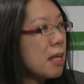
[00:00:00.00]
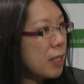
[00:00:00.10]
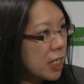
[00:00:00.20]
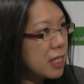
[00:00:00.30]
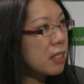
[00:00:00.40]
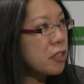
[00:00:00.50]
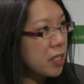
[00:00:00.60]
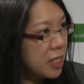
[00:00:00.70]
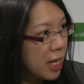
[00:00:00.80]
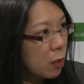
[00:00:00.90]
semiconductor
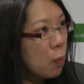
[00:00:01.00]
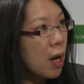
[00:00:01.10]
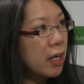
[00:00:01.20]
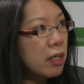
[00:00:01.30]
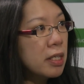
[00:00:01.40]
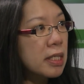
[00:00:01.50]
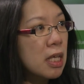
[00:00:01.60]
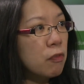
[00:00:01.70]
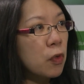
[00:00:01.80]
nanowires, uh,